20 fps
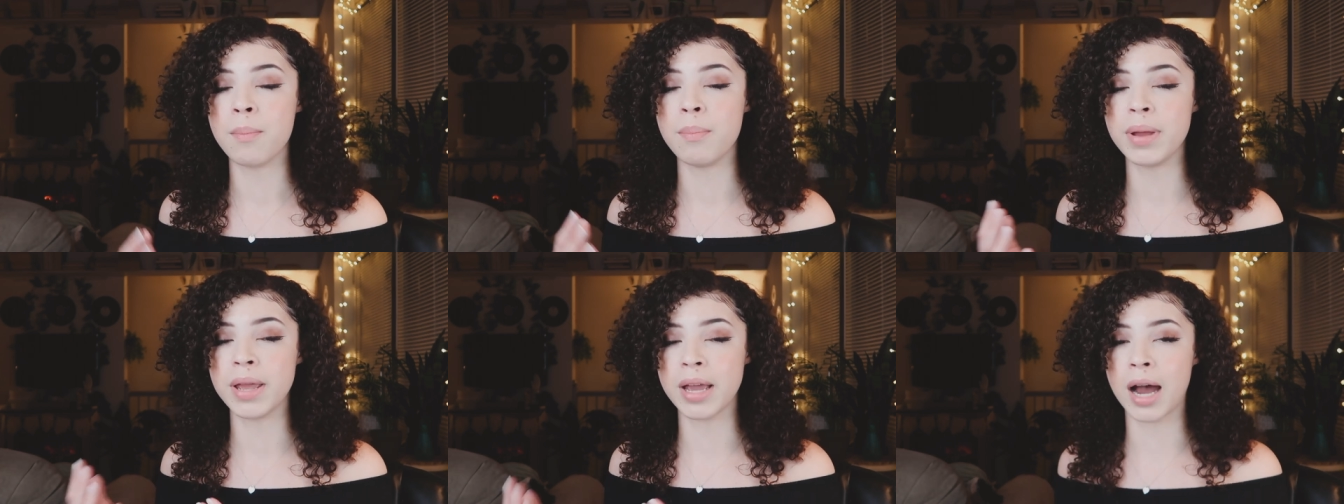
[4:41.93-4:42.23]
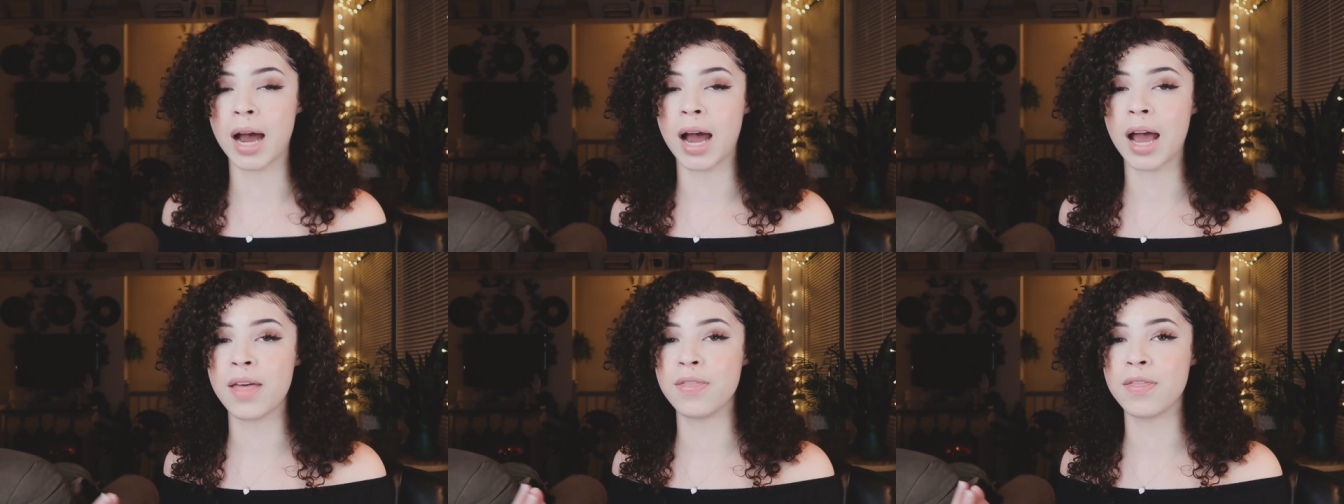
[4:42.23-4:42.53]

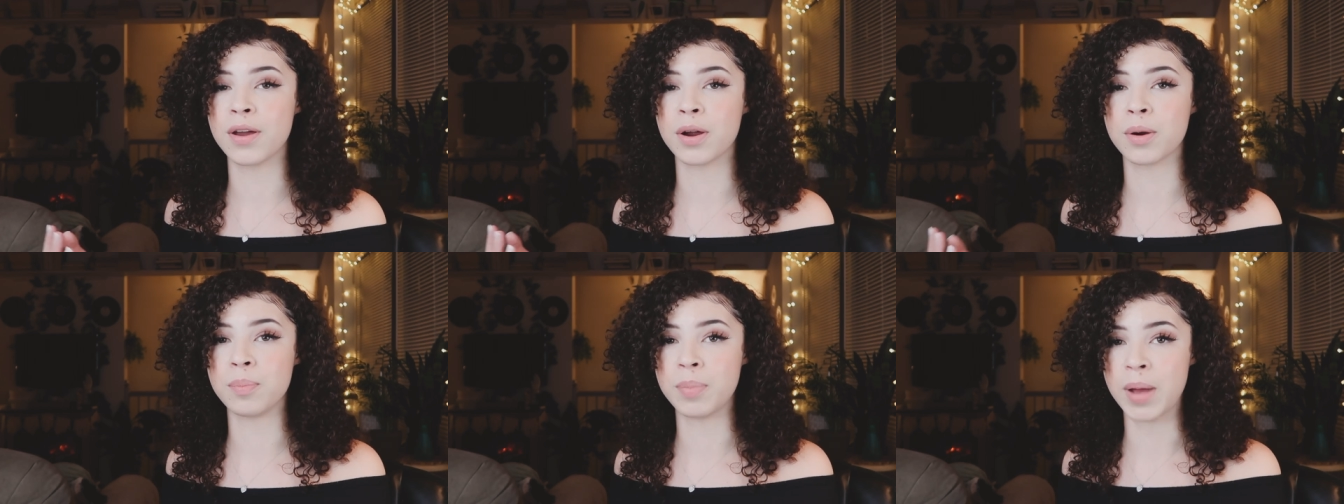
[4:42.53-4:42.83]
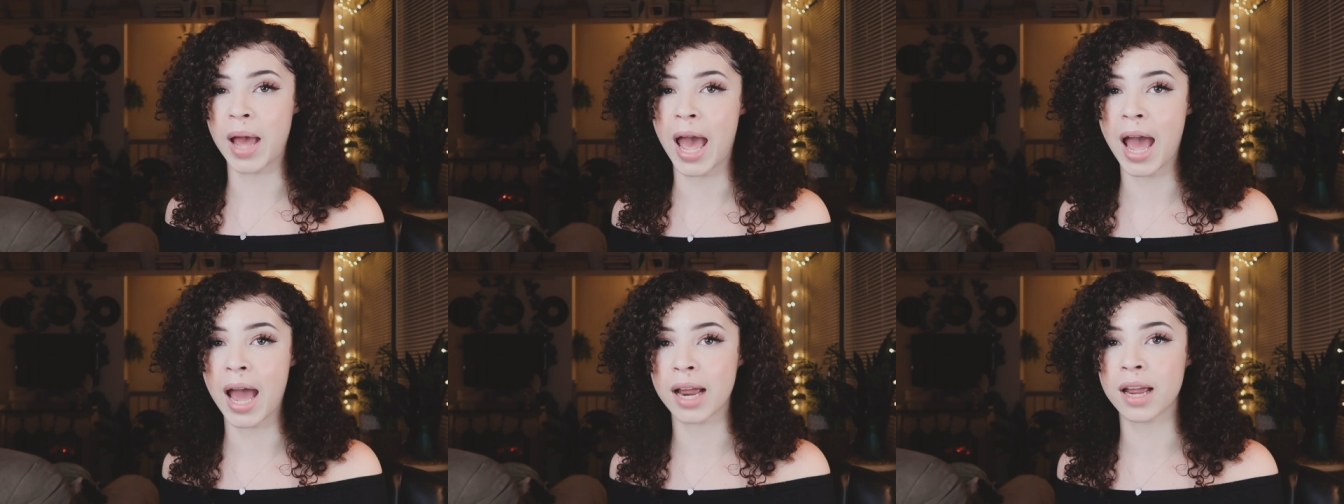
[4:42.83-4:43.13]
behind their
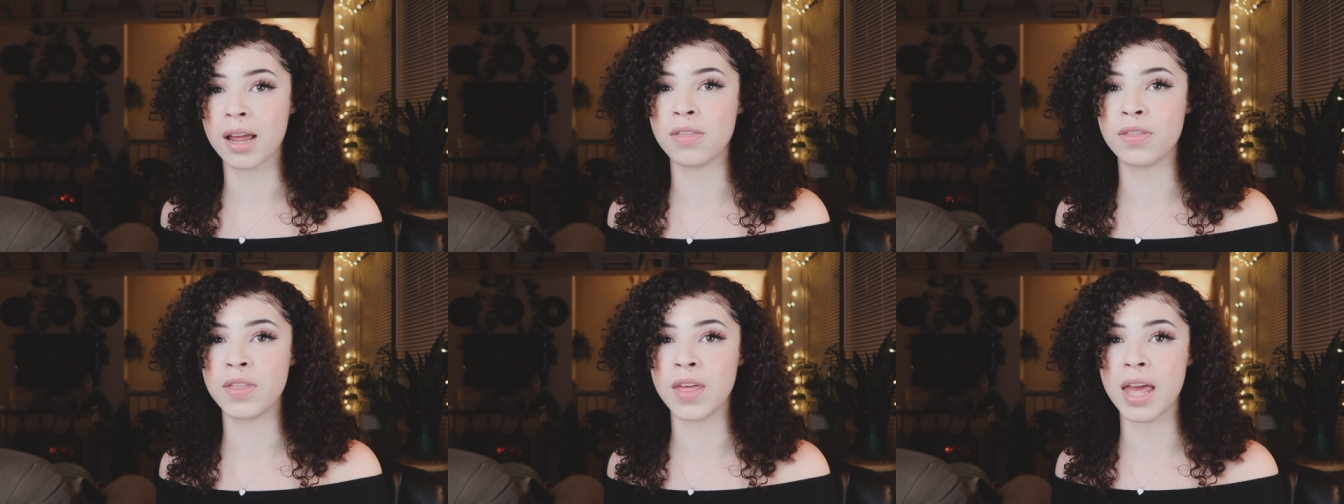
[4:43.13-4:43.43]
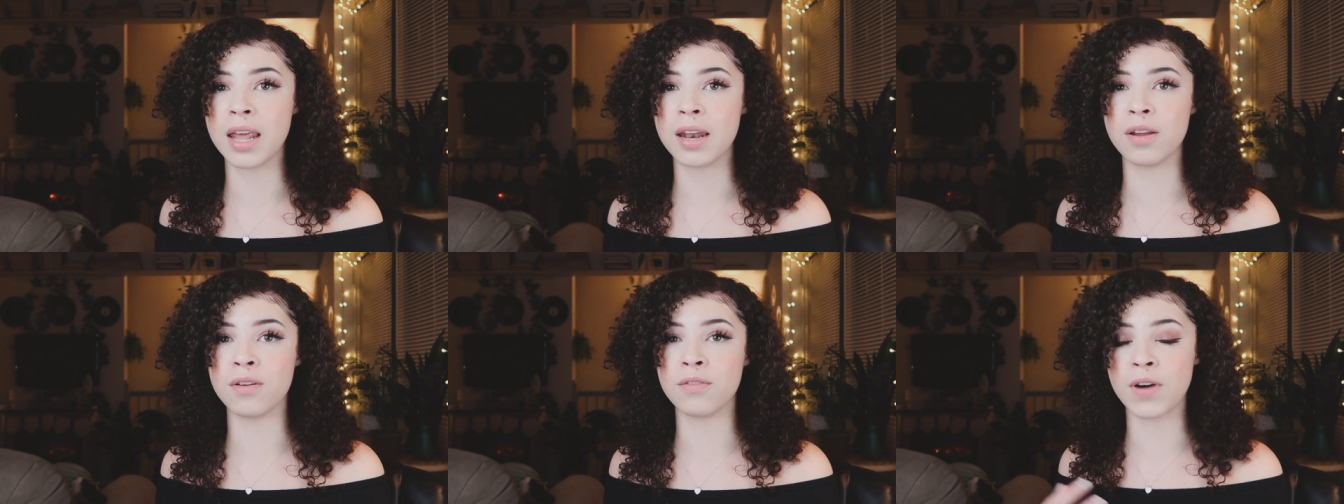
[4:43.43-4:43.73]
back
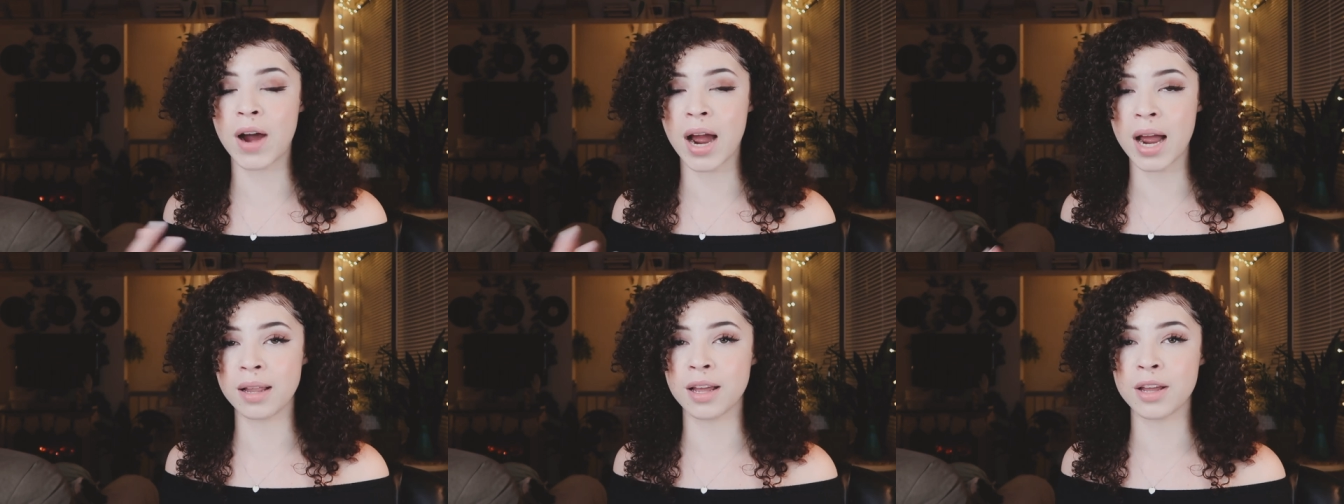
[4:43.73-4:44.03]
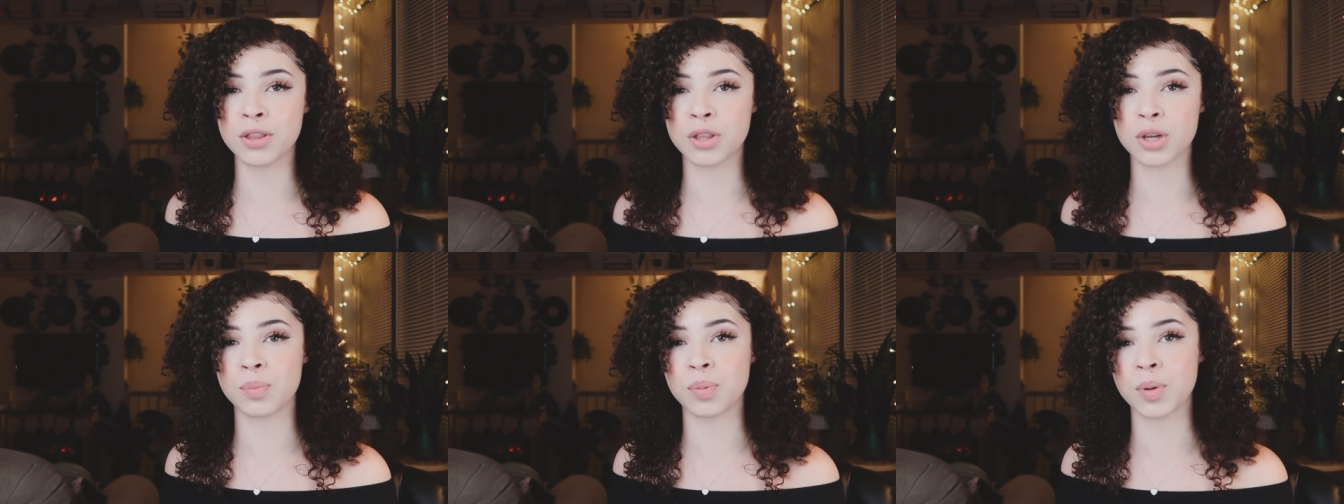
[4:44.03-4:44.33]
than
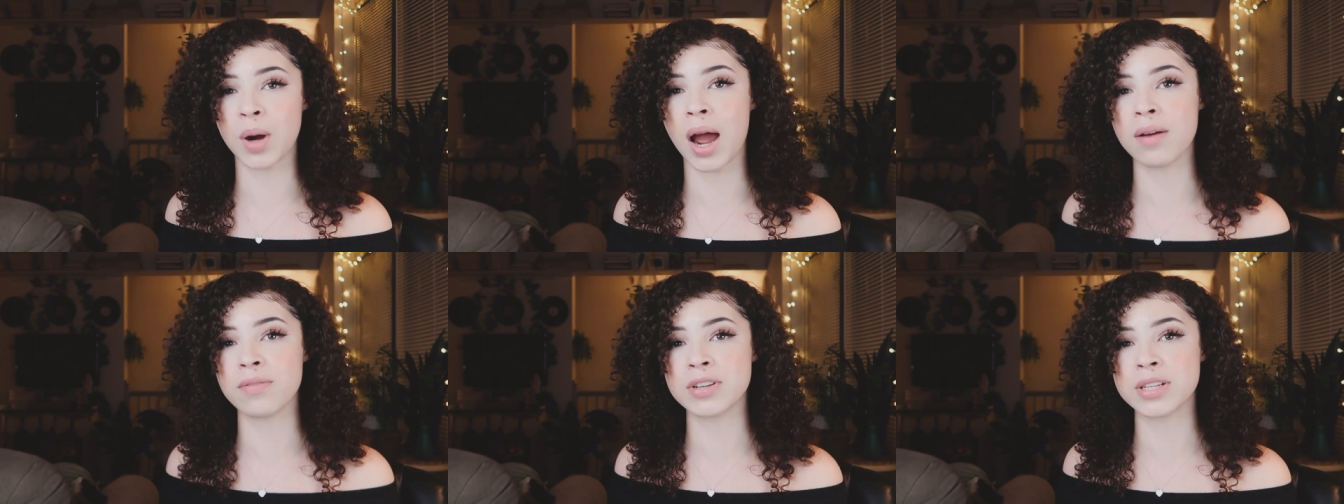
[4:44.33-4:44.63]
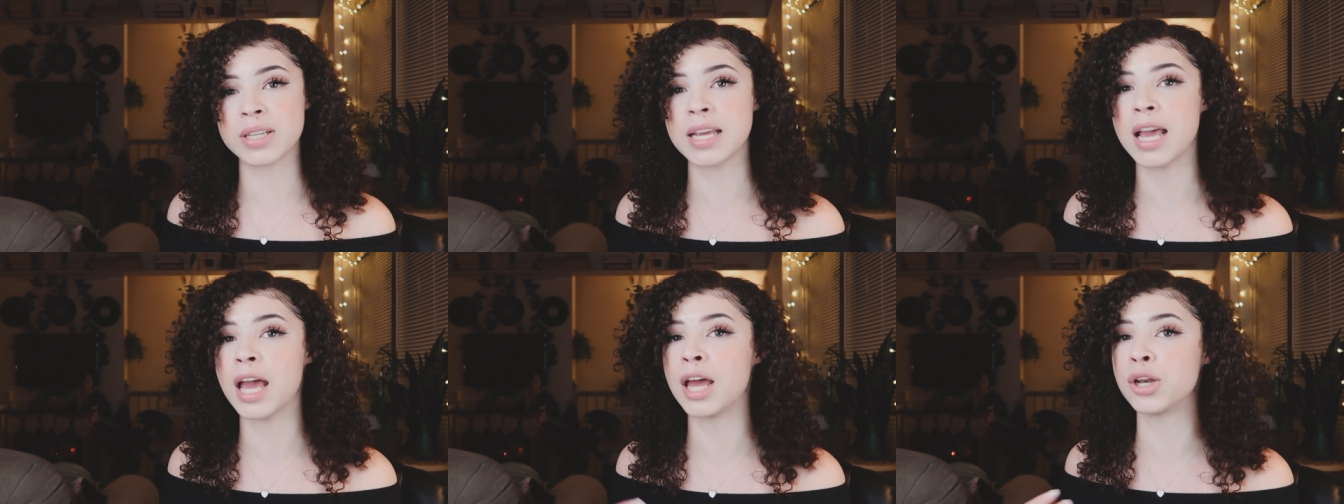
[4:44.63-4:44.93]
violate their privacy
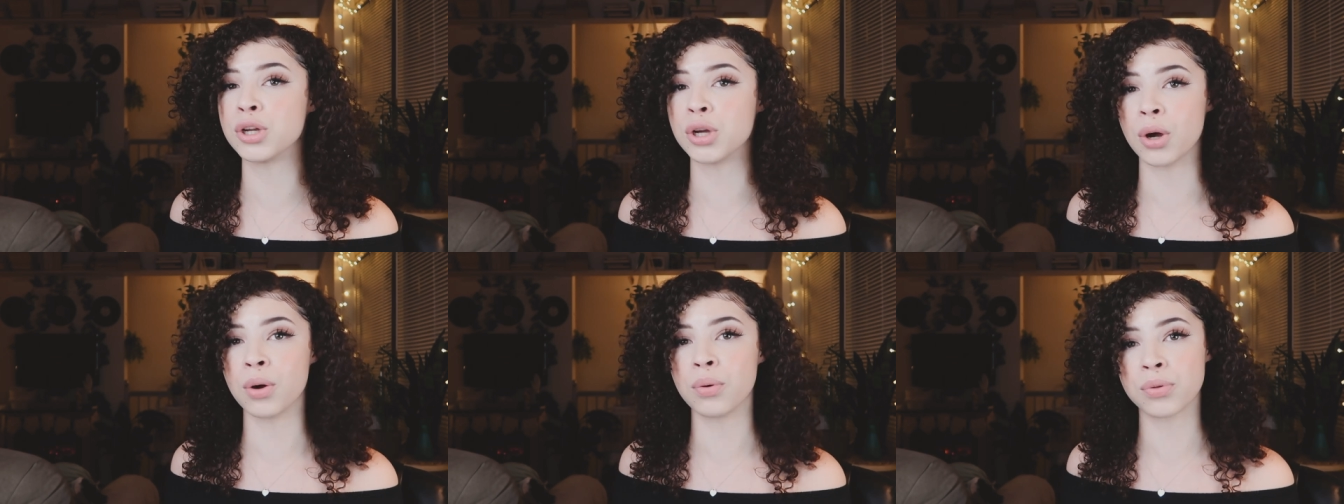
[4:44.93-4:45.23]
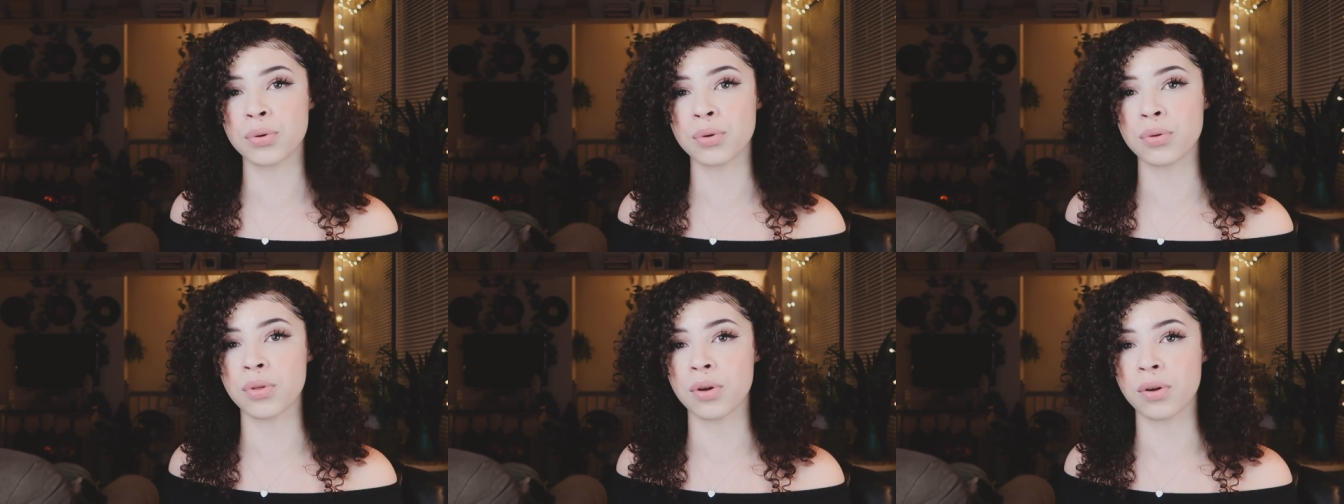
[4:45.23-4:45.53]
privacy and go
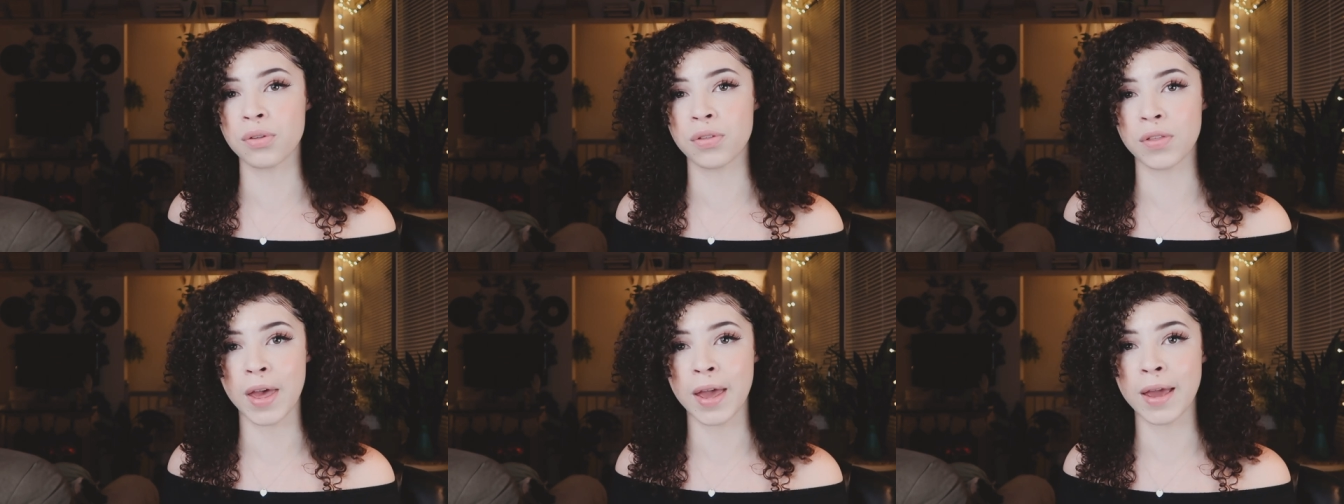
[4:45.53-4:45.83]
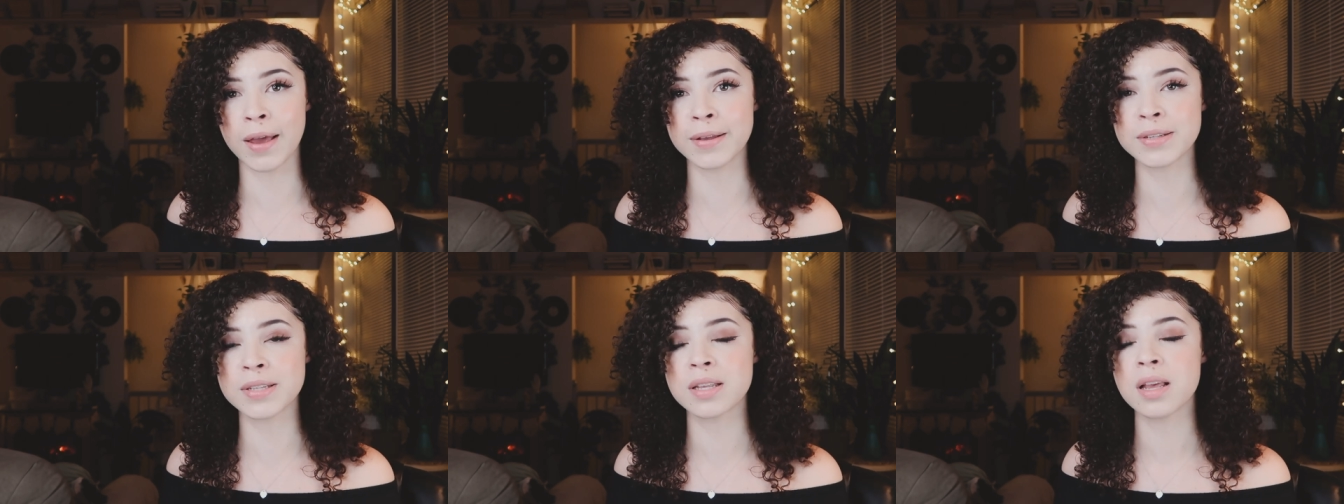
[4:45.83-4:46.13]
through their
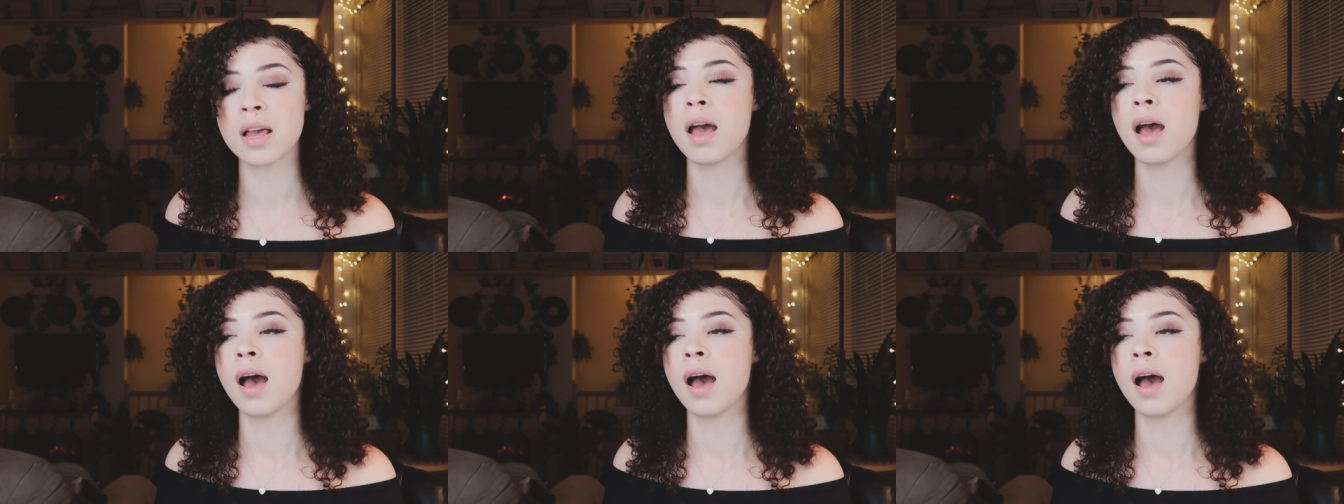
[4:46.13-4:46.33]
things.